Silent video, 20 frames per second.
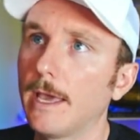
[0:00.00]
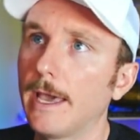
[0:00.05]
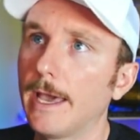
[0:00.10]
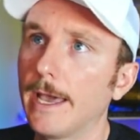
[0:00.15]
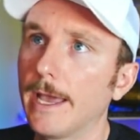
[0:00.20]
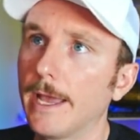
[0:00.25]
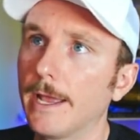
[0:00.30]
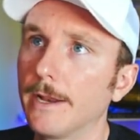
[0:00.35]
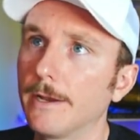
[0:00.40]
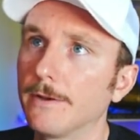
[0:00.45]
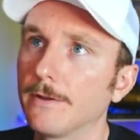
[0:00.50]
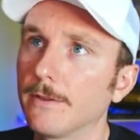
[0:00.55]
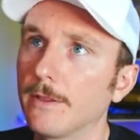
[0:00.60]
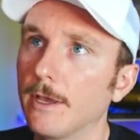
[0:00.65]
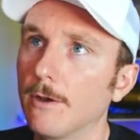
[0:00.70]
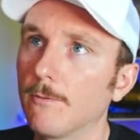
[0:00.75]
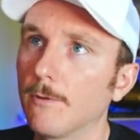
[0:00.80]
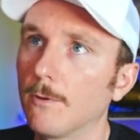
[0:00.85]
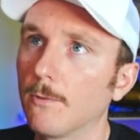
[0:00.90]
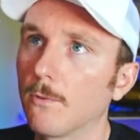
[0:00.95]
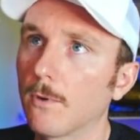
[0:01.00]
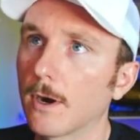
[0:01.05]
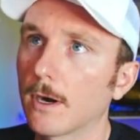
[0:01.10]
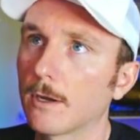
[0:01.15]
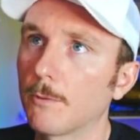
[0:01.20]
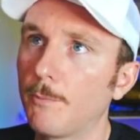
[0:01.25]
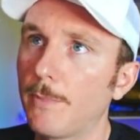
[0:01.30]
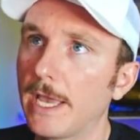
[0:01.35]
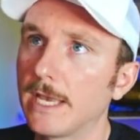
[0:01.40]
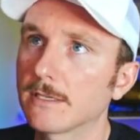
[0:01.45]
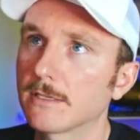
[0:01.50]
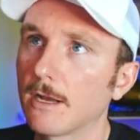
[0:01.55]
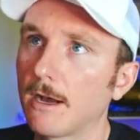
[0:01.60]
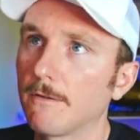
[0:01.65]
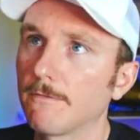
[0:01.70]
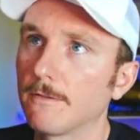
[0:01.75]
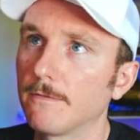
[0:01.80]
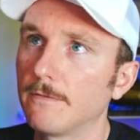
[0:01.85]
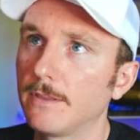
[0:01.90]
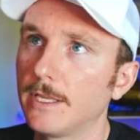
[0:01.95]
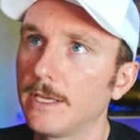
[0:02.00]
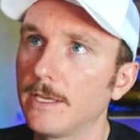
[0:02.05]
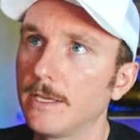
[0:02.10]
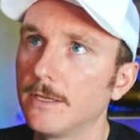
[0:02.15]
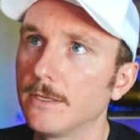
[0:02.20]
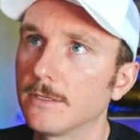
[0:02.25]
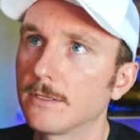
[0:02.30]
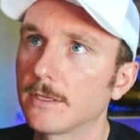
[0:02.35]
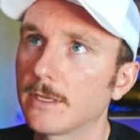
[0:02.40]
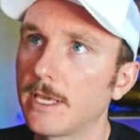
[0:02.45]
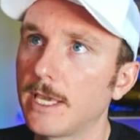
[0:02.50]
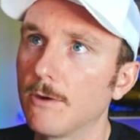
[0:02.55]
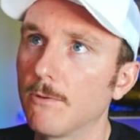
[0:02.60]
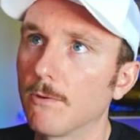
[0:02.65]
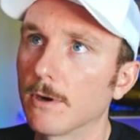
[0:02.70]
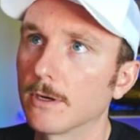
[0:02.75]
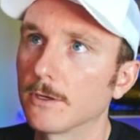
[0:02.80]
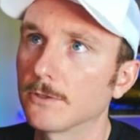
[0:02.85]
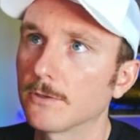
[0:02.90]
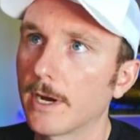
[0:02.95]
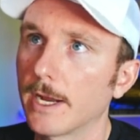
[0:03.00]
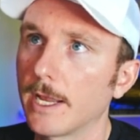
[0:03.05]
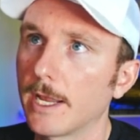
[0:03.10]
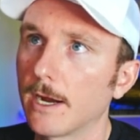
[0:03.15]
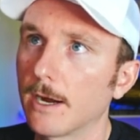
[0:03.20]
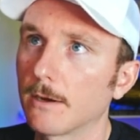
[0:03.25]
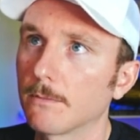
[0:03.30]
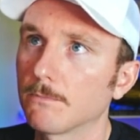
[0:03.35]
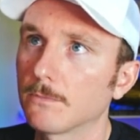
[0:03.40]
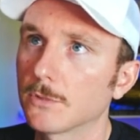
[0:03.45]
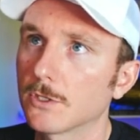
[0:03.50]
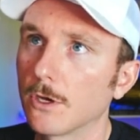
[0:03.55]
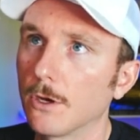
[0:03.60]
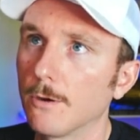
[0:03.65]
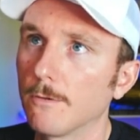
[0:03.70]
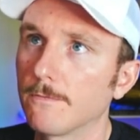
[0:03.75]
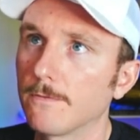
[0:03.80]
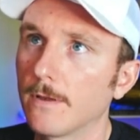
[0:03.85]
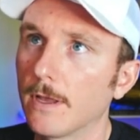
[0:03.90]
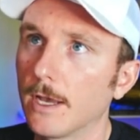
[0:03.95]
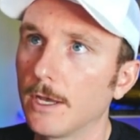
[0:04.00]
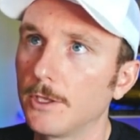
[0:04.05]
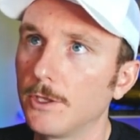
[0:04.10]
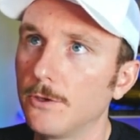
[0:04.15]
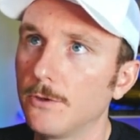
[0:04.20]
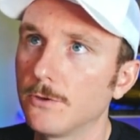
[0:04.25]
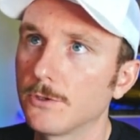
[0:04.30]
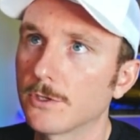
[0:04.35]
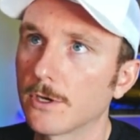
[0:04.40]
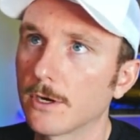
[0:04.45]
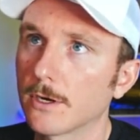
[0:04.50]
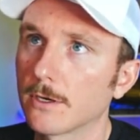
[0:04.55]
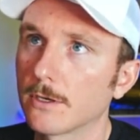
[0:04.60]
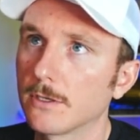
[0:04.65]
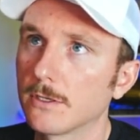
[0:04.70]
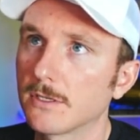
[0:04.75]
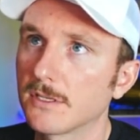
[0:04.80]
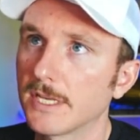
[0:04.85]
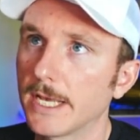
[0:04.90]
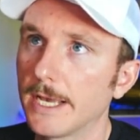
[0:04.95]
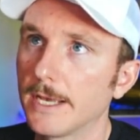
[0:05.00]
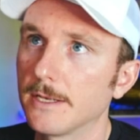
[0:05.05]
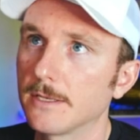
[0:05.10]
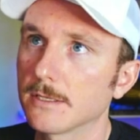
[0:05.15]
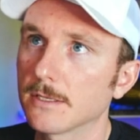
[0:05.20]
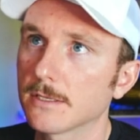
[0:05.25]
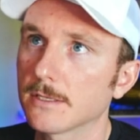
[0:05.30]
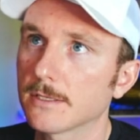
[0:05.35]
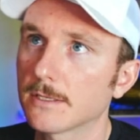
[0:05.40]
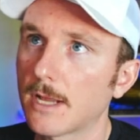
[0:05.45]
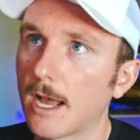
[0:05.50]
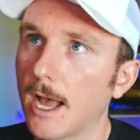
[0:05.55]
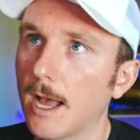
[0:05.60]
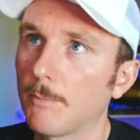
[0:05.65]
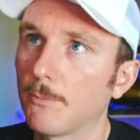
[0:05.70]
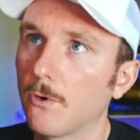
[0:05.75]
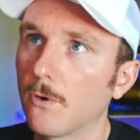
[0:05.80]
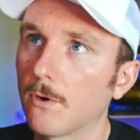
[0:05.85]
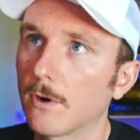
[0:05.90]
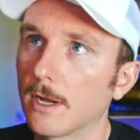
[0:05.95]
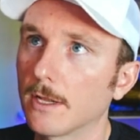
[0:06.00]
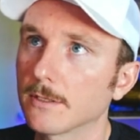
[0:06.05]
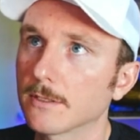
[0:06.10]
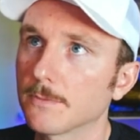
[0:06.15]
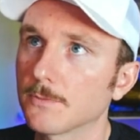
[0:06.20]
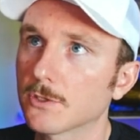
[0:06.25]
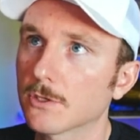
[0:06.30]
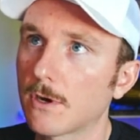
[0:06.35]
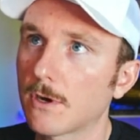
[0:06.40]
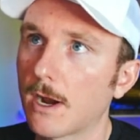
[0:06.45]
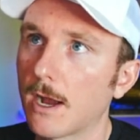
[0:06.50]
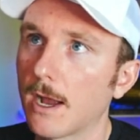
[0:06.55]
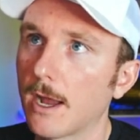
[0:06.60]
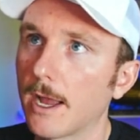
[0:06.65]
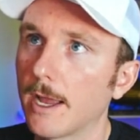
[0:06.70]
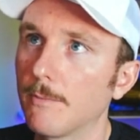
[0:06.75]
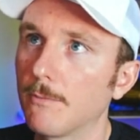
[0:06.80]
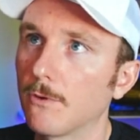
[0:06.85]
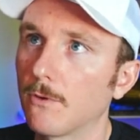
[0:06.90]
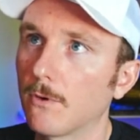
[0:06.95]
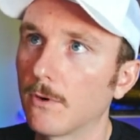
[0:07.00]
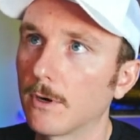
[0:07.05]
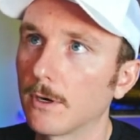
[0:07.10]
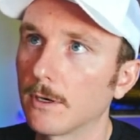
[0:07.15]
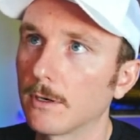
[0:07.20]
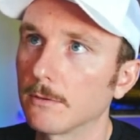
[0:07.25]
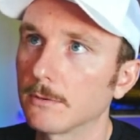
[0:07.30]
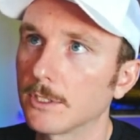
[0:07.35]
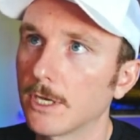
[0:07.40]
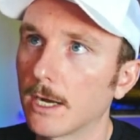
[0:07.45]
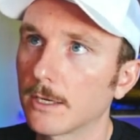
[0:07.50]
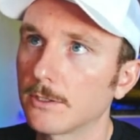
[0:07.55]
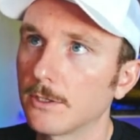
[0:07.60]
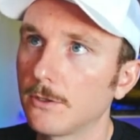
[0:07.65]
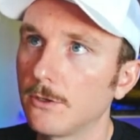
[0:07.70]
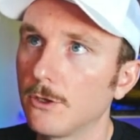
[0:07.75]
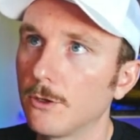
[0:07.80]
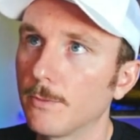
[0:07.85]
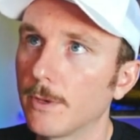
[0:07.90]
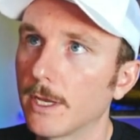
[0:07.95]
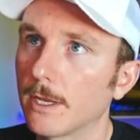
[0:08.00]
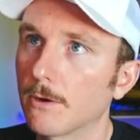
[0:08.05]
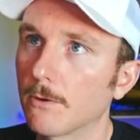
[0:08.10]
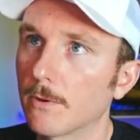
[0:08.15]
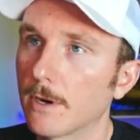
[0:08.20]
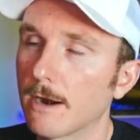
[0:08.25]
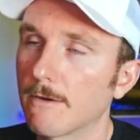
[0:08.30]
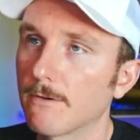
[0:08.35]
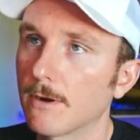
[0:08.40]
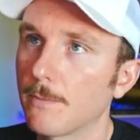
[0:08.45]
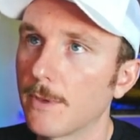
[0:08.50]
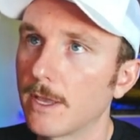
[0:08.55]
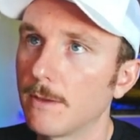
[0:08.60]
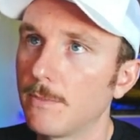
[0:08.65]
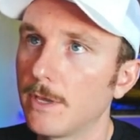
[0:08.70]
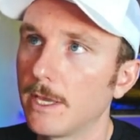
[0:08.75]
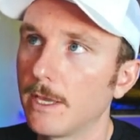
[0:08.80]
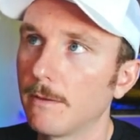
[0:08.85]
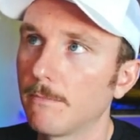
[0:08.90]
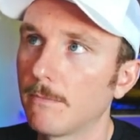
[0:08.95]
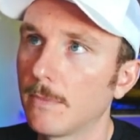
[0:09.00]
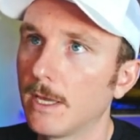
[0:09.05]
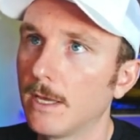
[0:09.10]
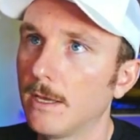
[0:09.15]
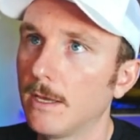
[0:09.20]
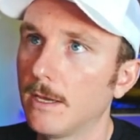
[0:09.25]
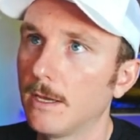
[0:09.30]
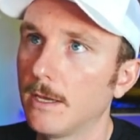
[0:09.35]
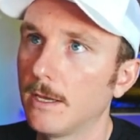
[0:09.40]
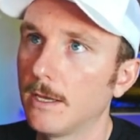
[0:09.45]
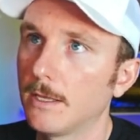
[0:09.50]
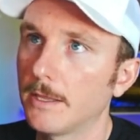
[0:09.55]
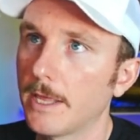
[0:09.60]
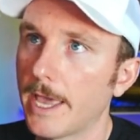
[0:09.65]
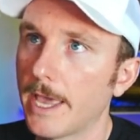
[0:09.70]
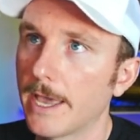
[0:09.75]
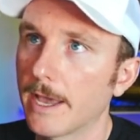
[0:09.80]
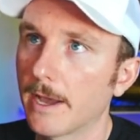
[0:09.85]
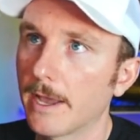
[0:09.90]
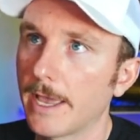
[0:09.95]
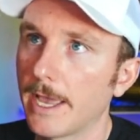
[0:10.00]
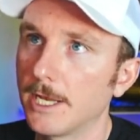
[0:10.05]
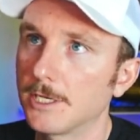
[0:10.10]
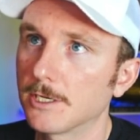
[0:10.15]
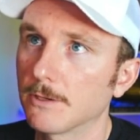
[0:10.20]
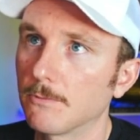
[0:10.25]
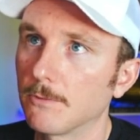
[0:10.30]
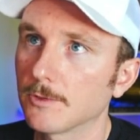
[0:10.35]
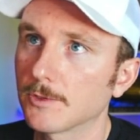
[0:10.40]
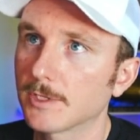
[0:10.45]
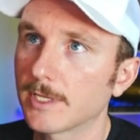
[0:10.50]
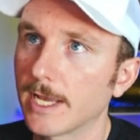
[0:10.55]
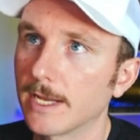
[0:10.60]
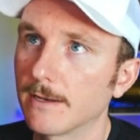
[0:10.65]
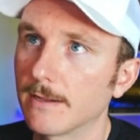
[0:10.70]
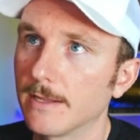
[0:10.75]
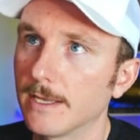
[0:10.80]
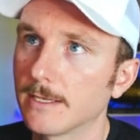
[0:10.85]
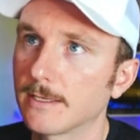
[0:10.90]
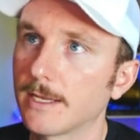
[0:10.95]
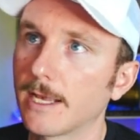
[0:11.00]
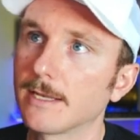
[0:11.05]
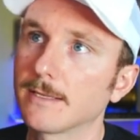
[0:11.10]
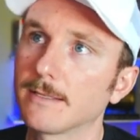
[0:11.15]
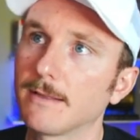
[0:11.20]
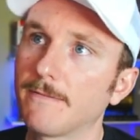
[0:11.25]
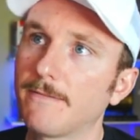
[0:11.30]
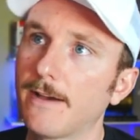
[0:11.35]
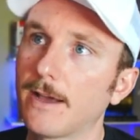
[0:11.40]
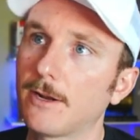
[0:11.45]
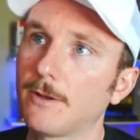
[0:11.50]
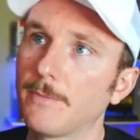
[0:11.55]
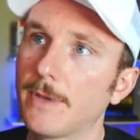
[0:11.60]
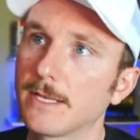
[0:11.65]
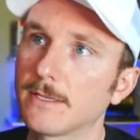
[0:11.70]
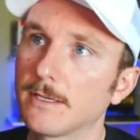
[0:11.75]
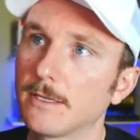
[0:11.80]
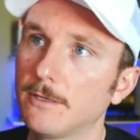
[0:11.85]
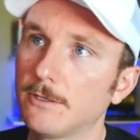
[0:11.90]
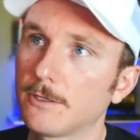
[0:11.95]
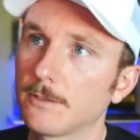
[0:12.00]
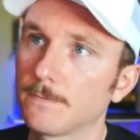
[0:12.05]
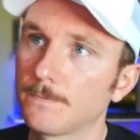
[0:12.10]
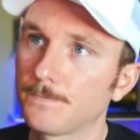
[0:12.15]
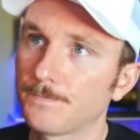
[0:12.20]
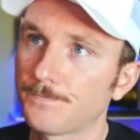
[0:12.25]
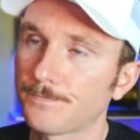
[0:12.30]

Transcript: And it will work based off of these keywords right here. So if a user says stop or unsubscribe or talk to human or whatever it may be, the AI agent will send this as the final message.